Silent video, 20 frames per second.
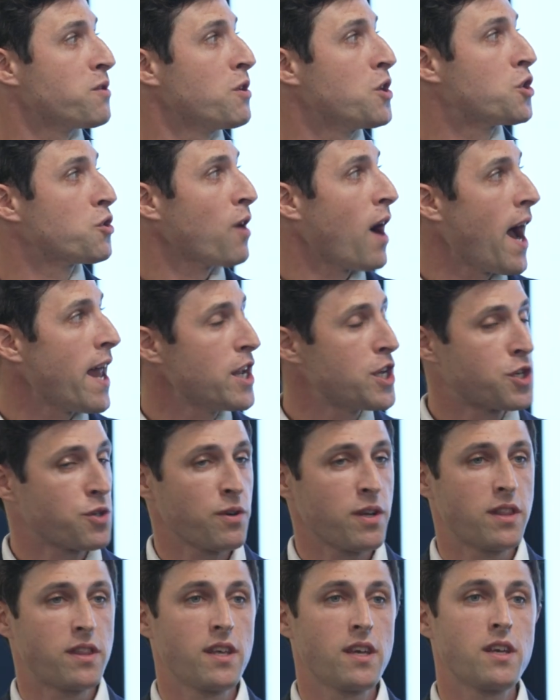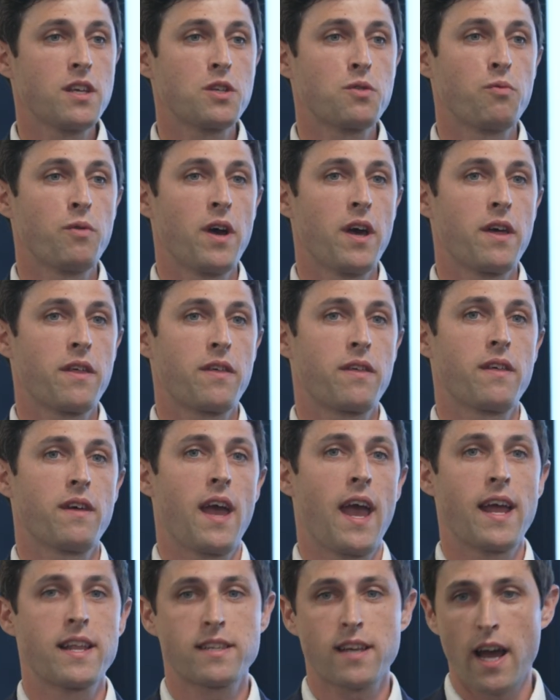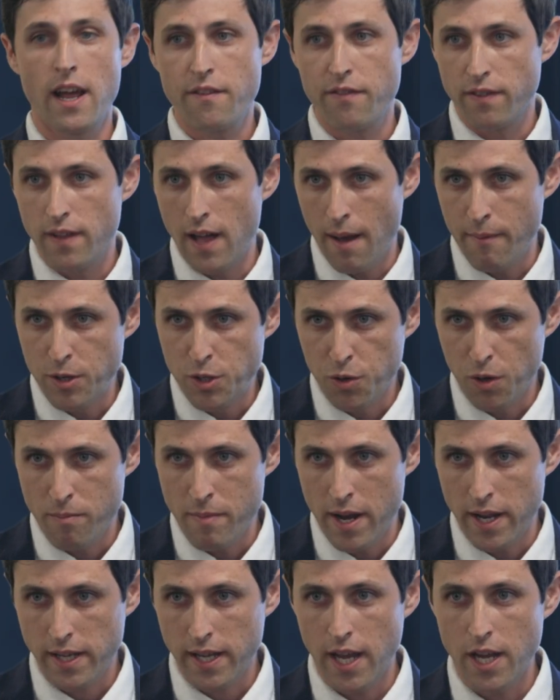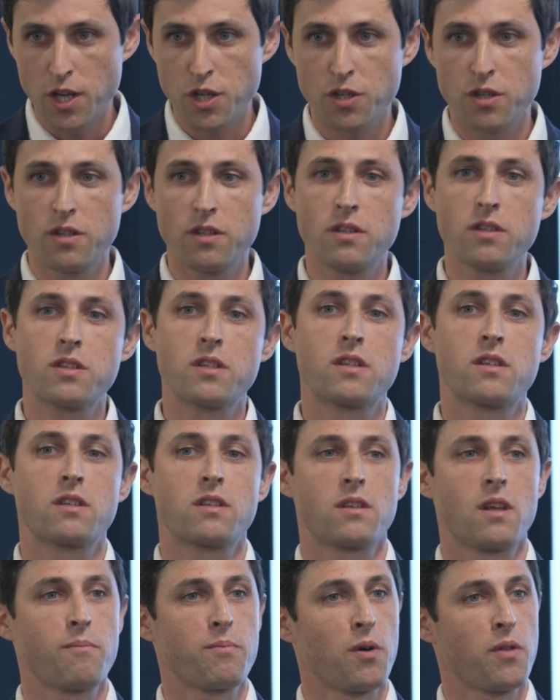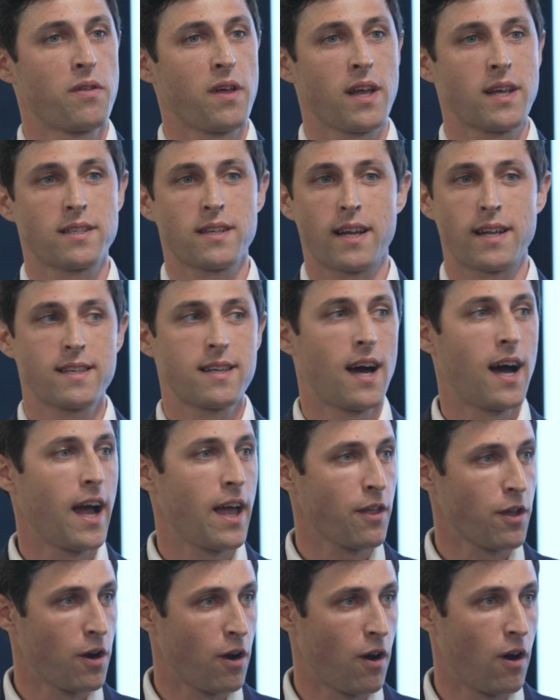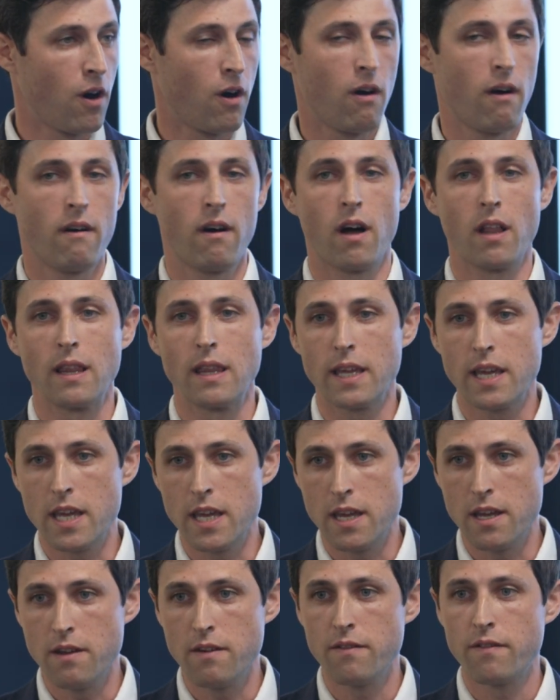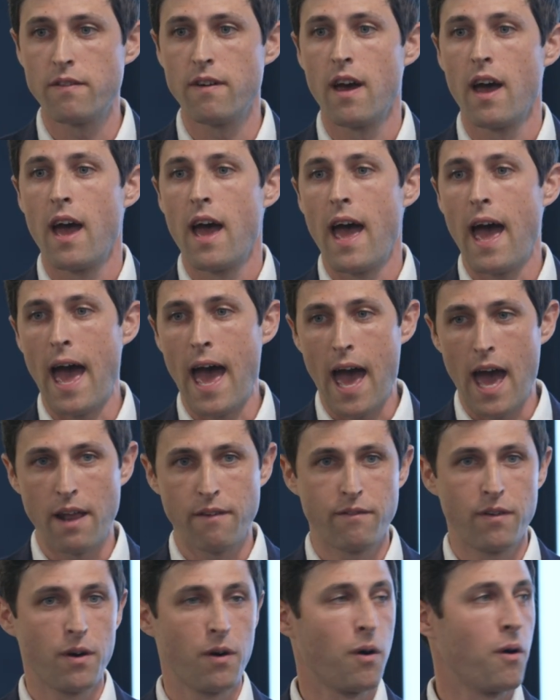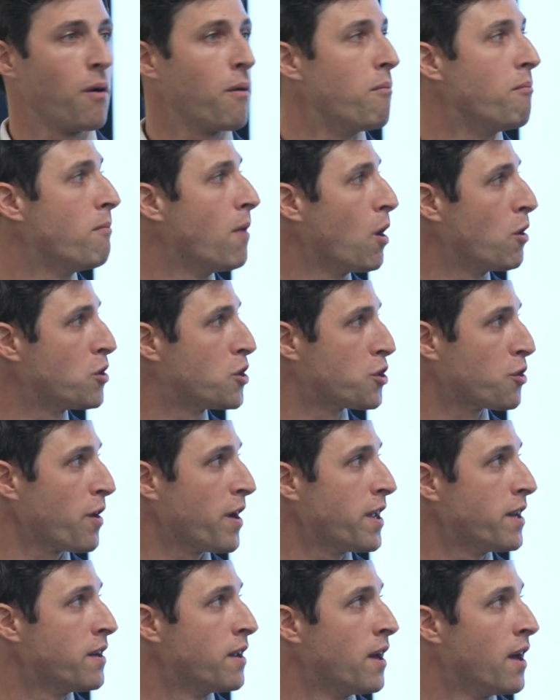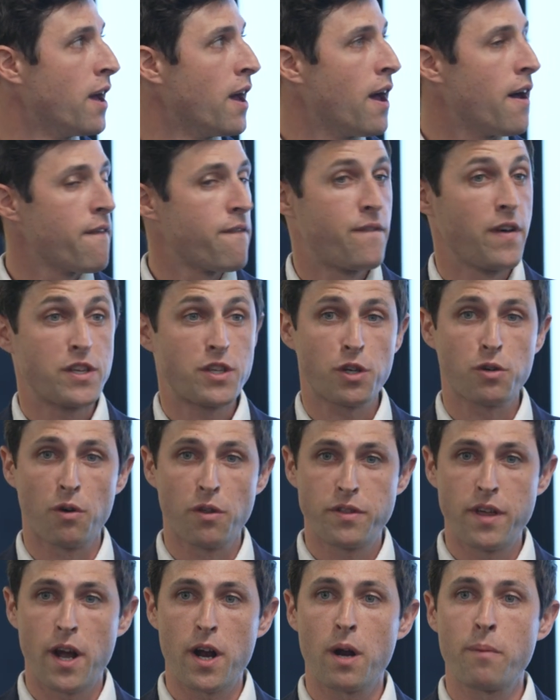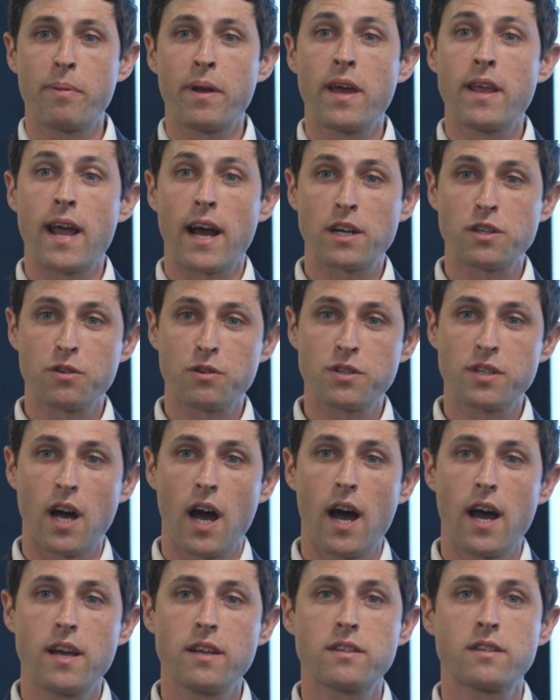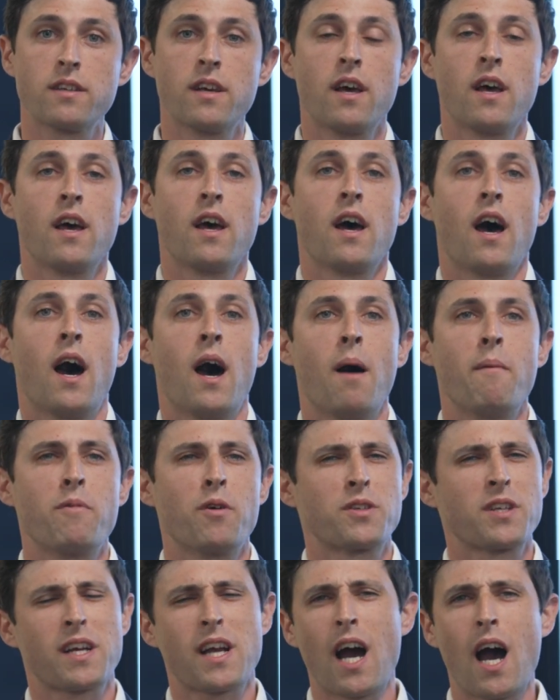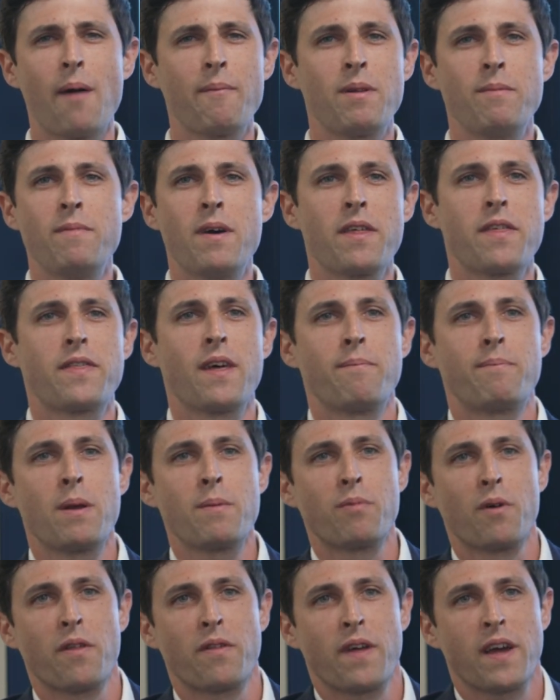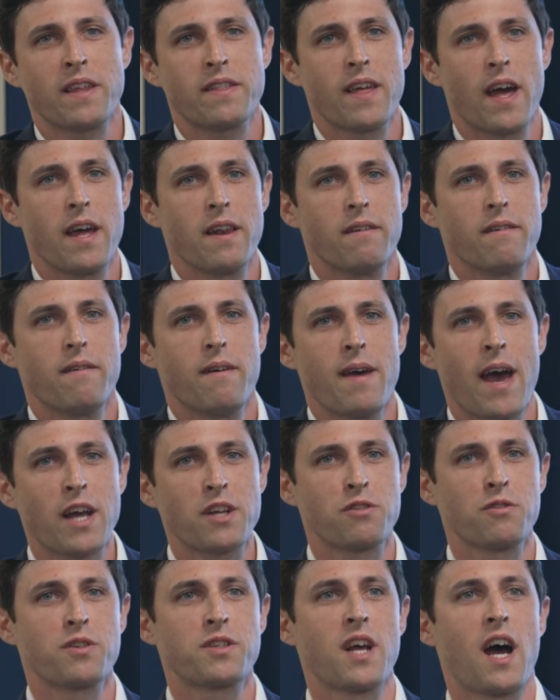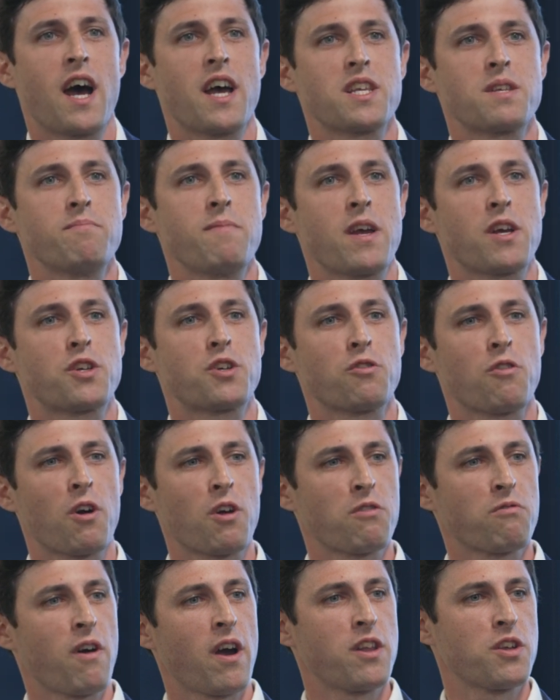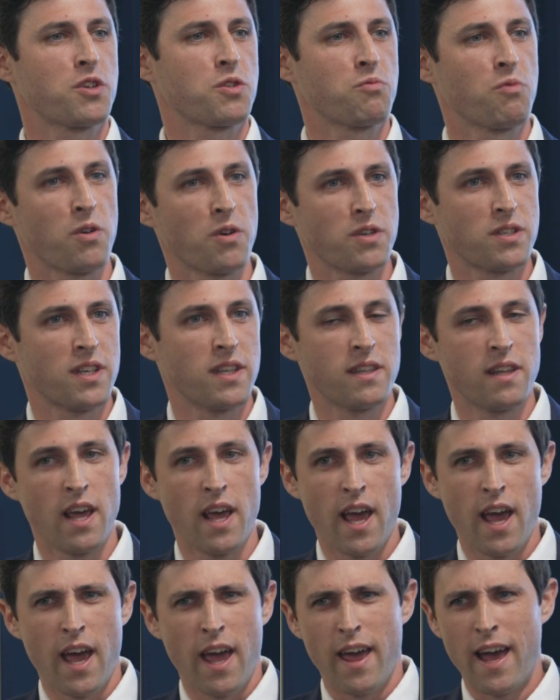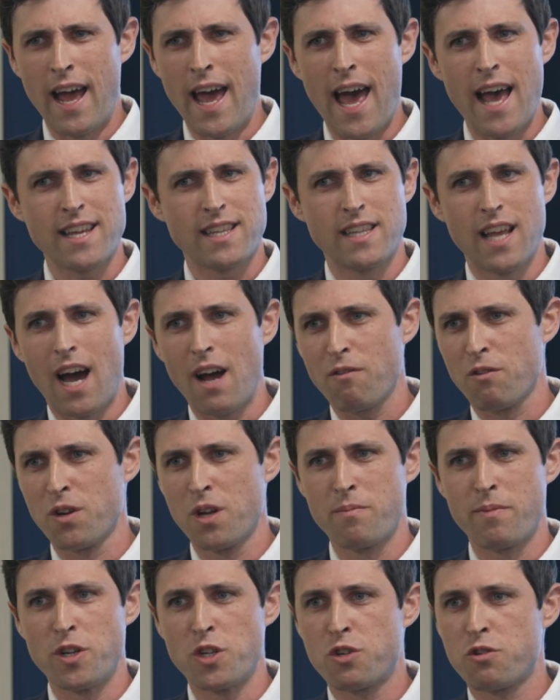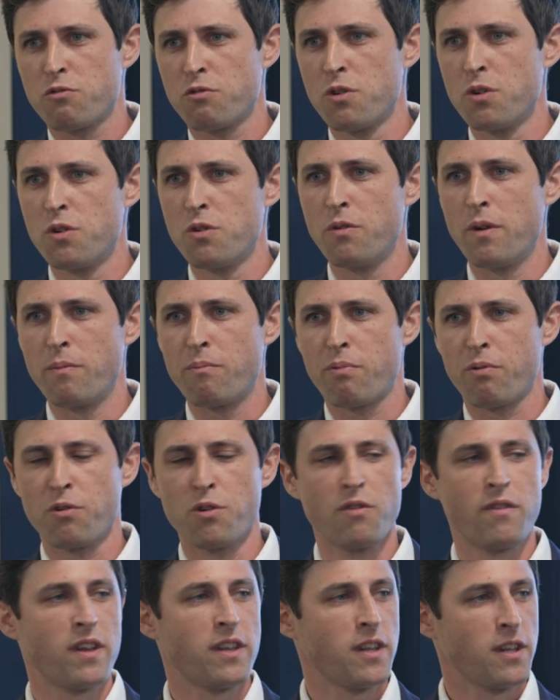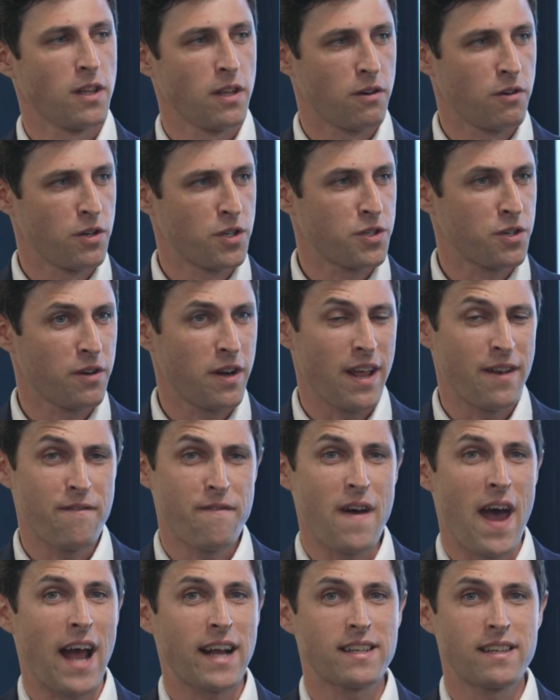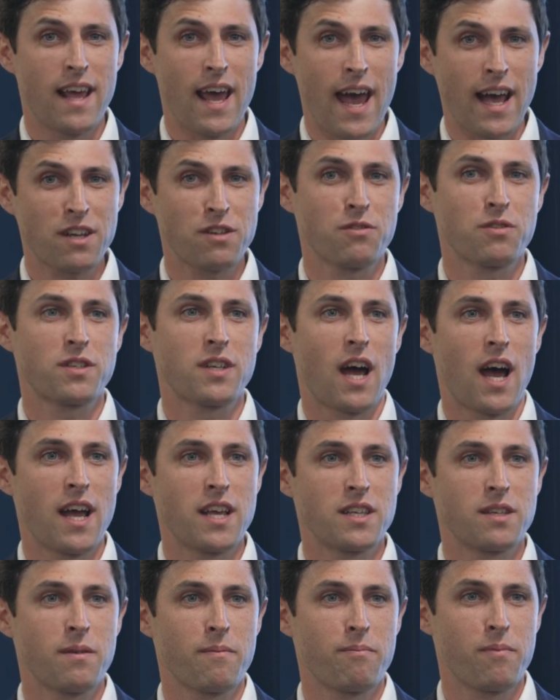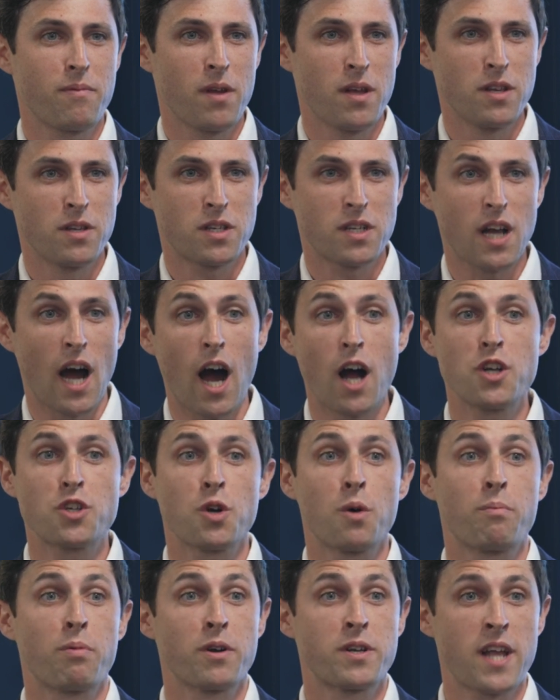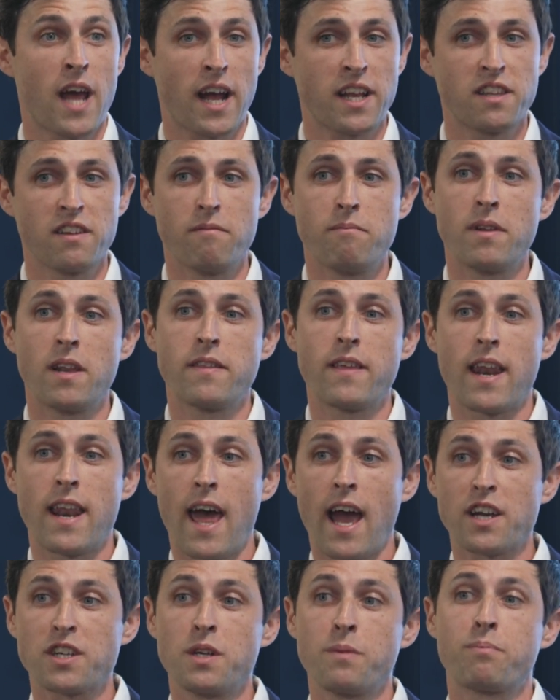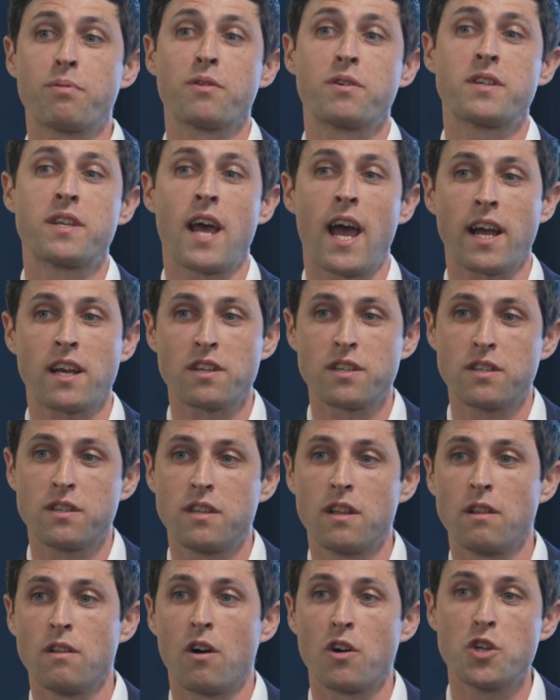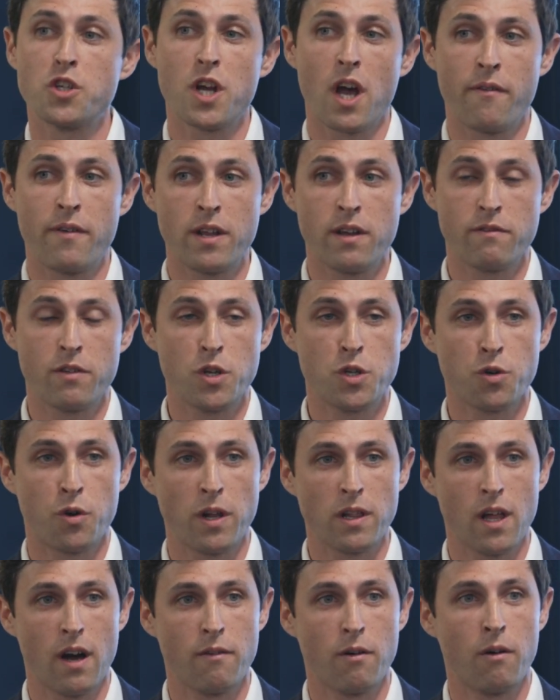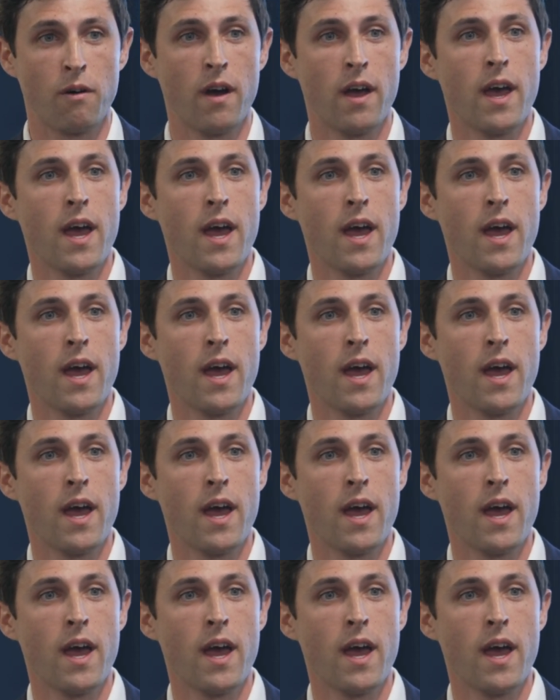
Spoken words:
we try to treat these with anti-inflammatory medications, simple things like Tylenol, Aleve, Advil, Motrin, physical therapy and exercise. There's a common myth that people think that exercise makes your arthritis worse, and that has not really been true and proven in the literature. In fact, exercise is chondroprotective, meaning that it actually protects the longevity of the joint level.